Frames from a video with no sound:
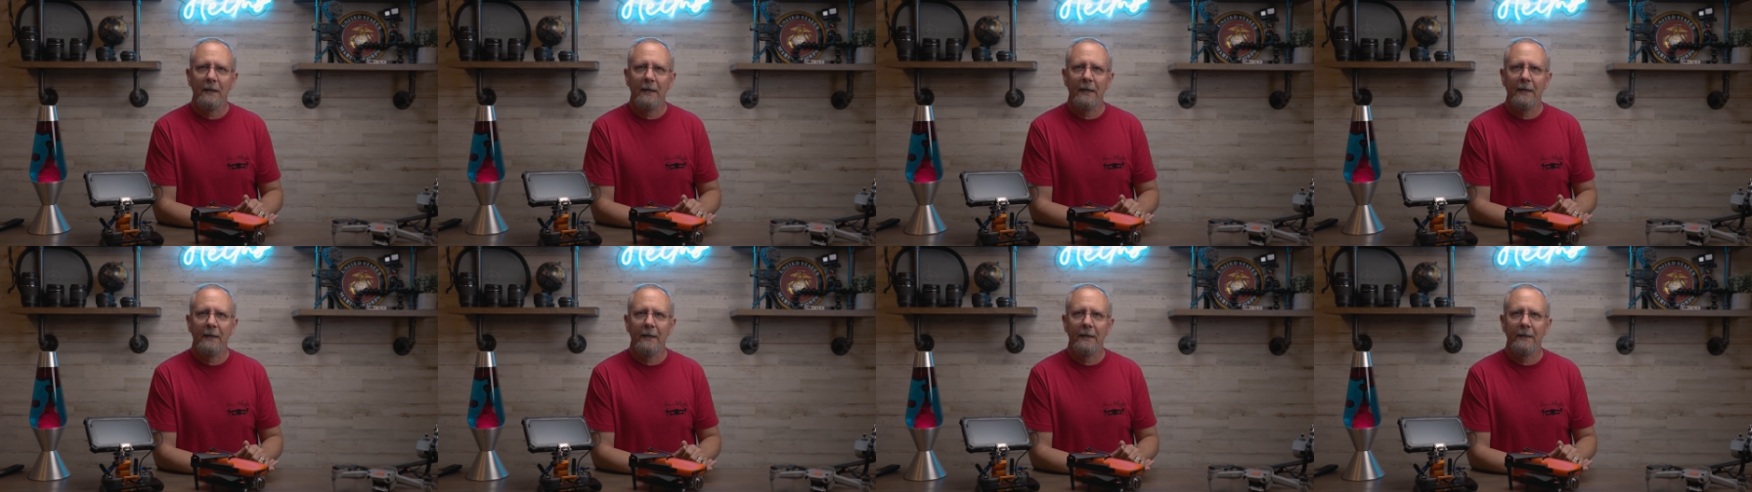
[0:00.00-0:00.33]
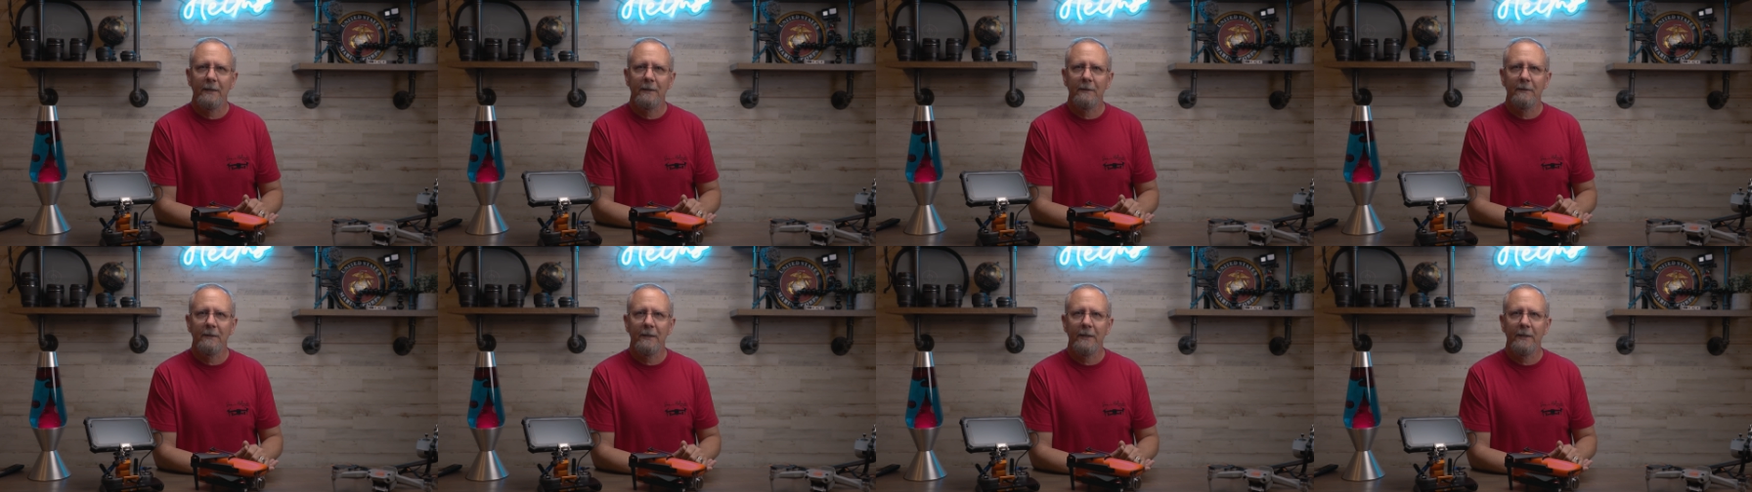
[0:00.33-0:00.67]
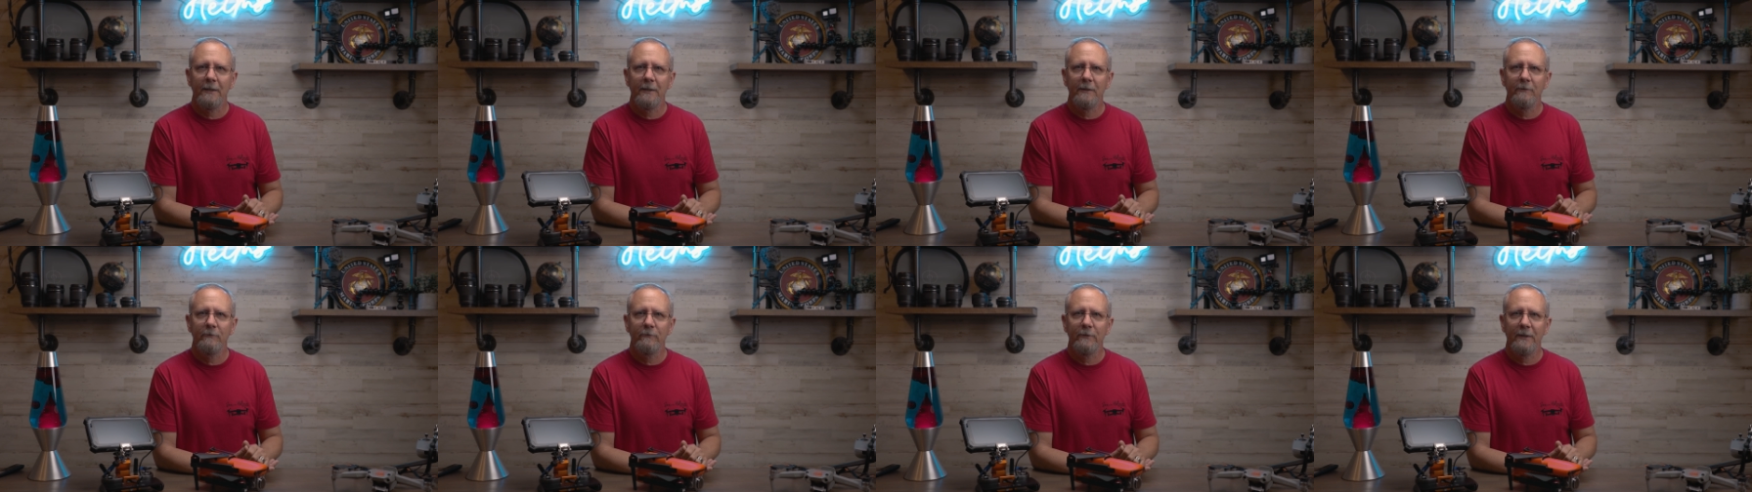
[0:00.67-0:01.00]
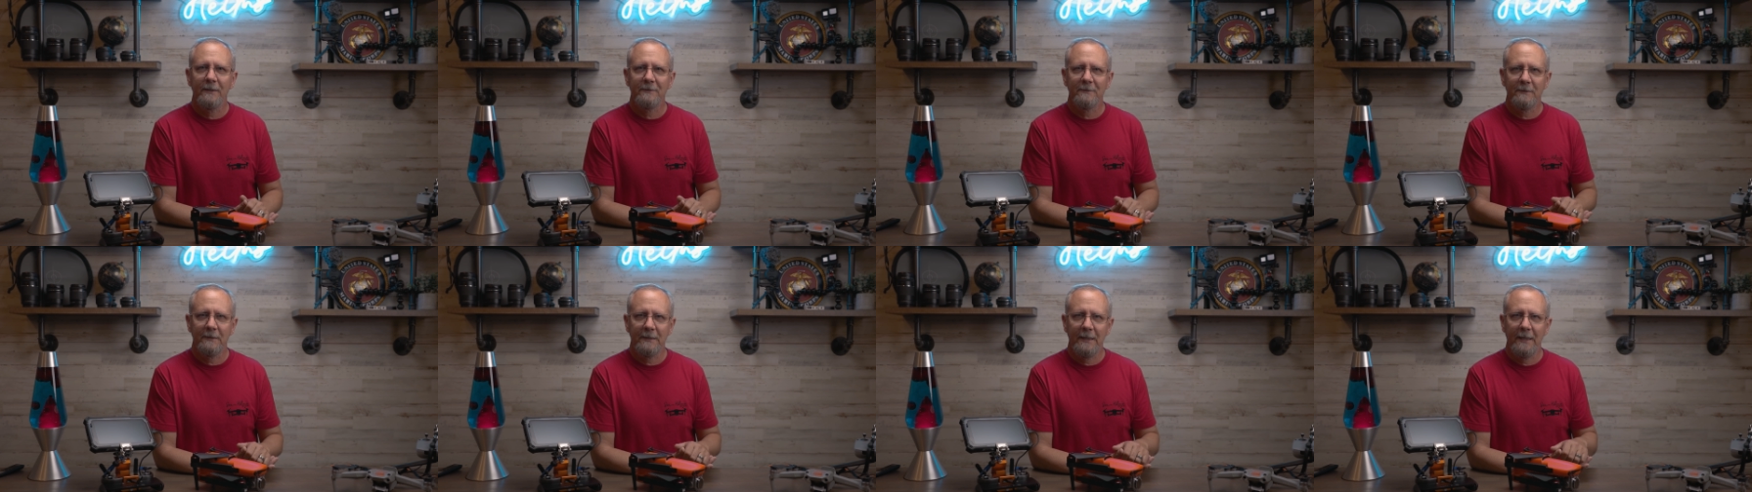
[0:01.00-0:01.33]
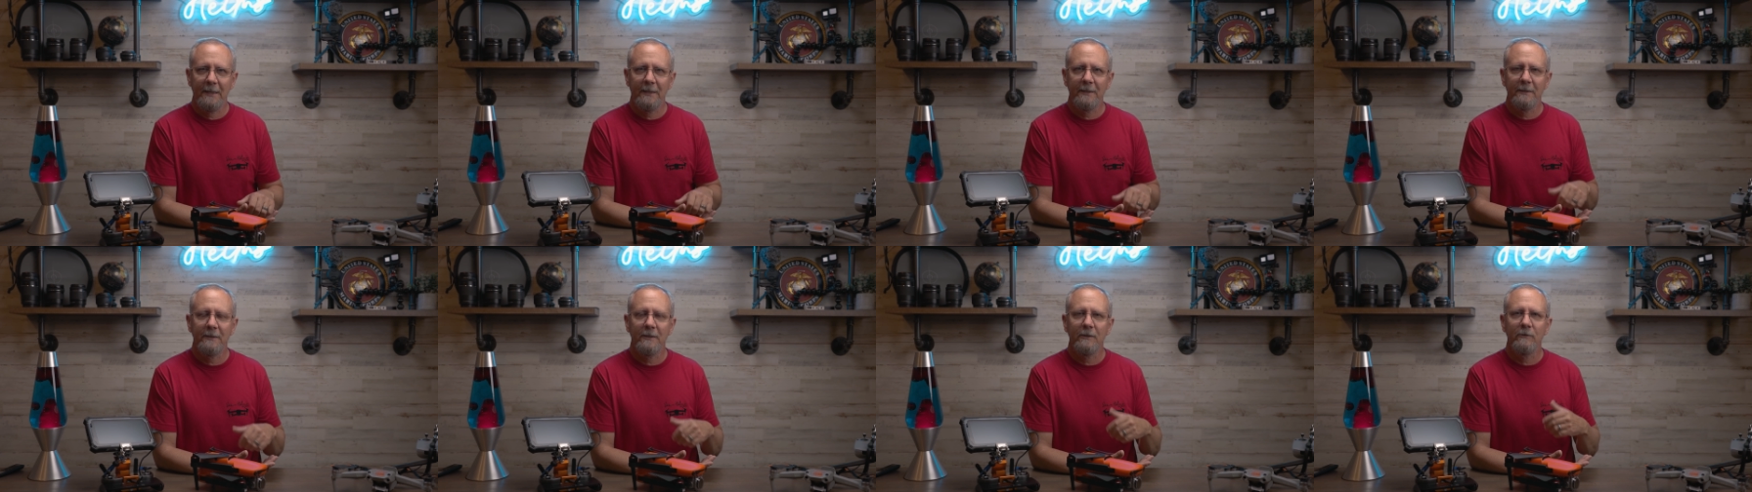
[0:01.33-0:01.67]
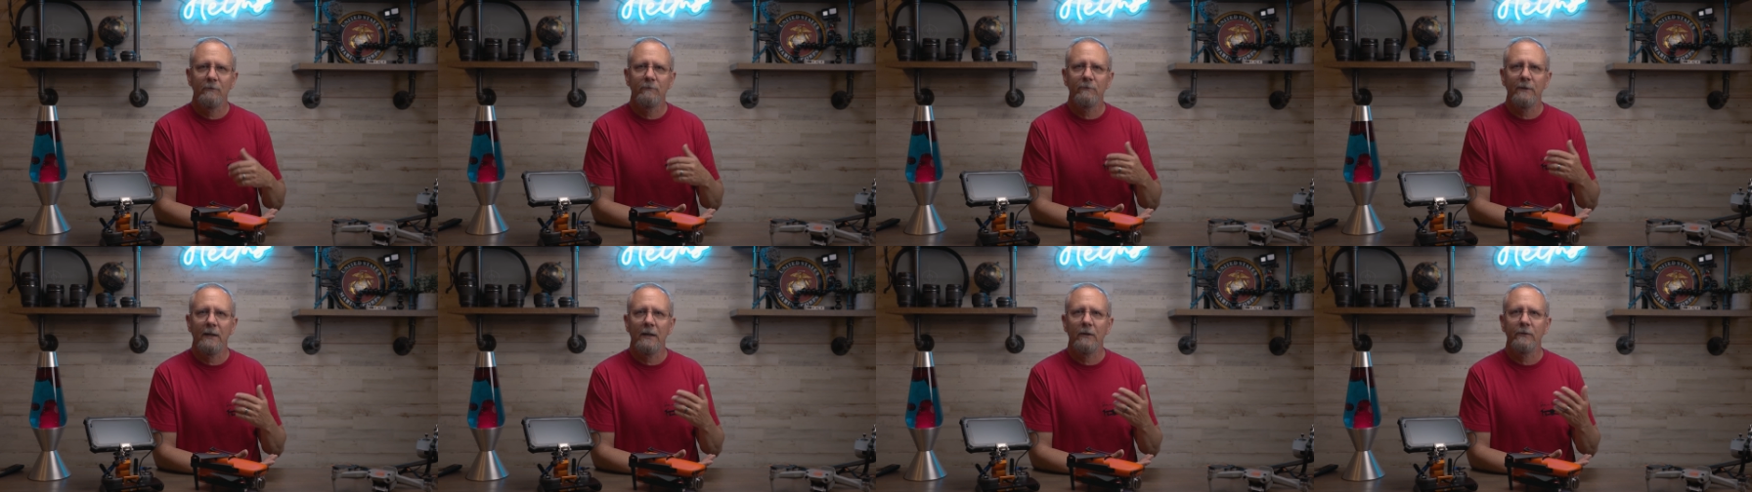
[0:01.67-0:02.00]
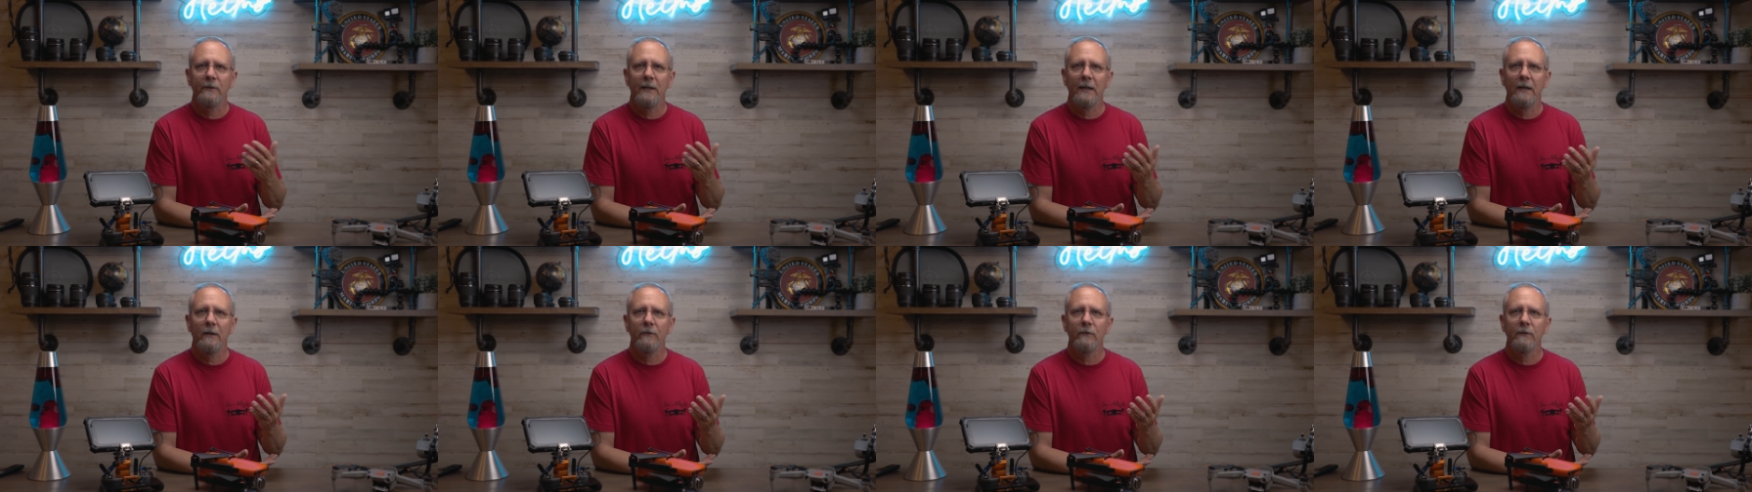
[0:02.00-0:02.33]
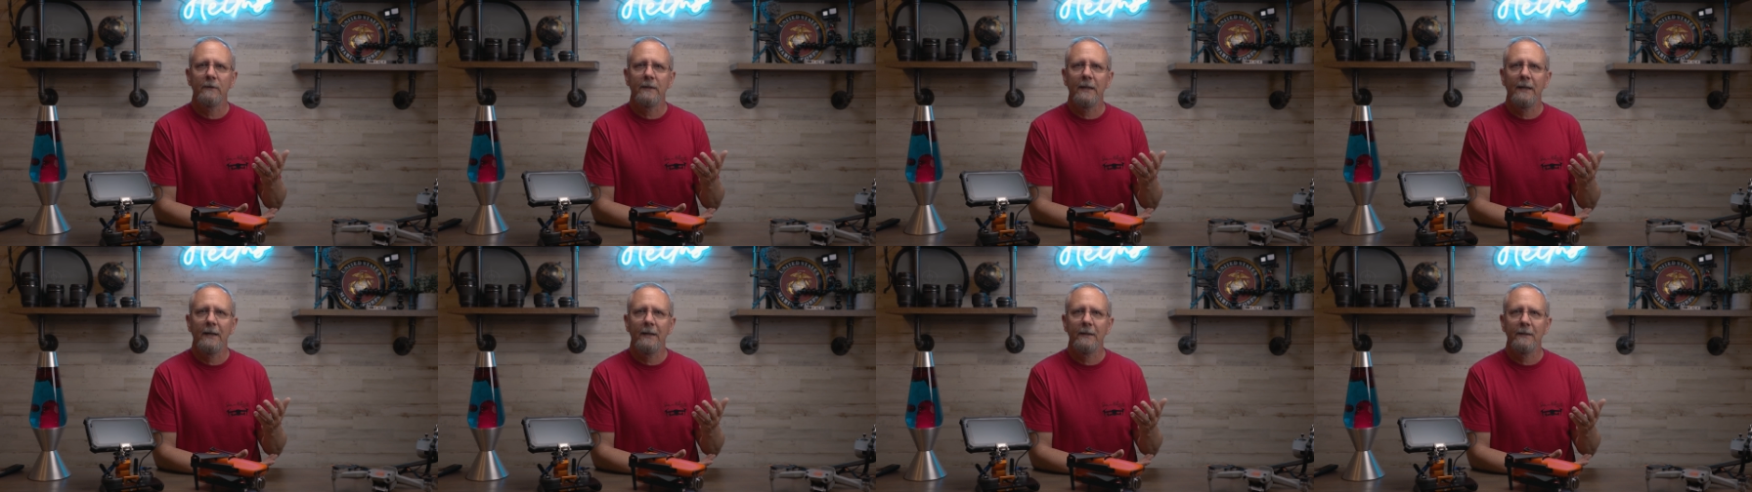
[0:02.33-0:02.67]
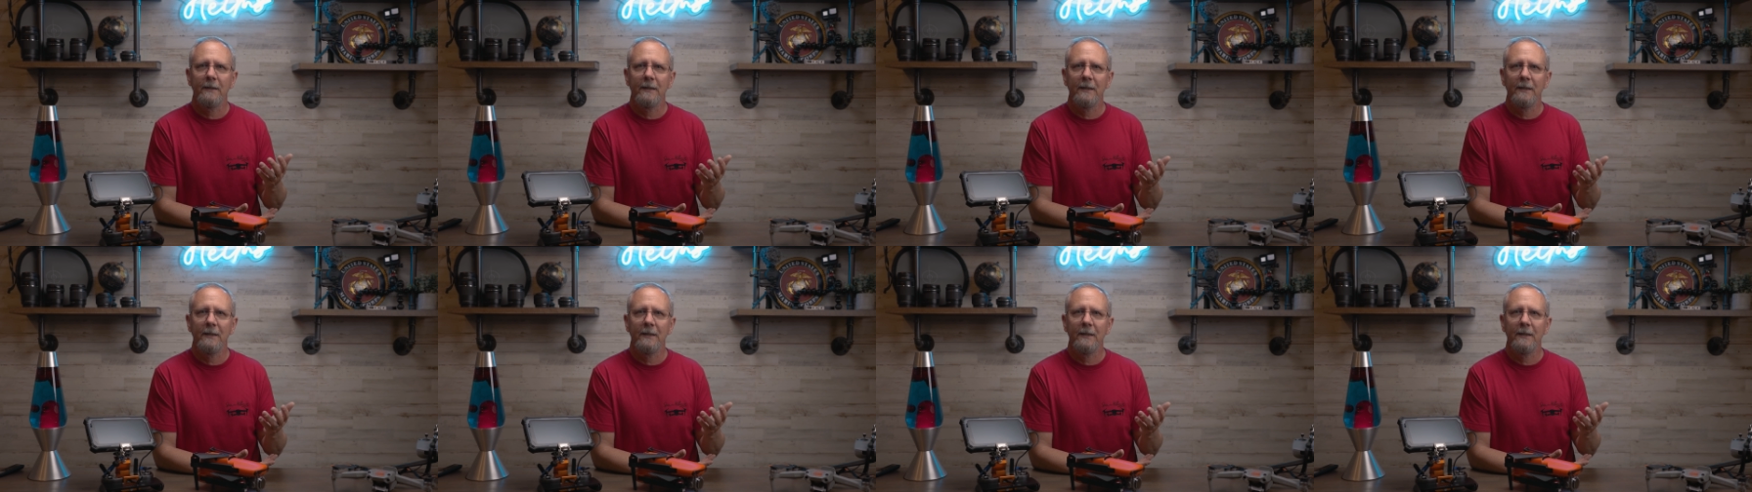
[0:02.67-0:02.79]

and they investigated it and found out that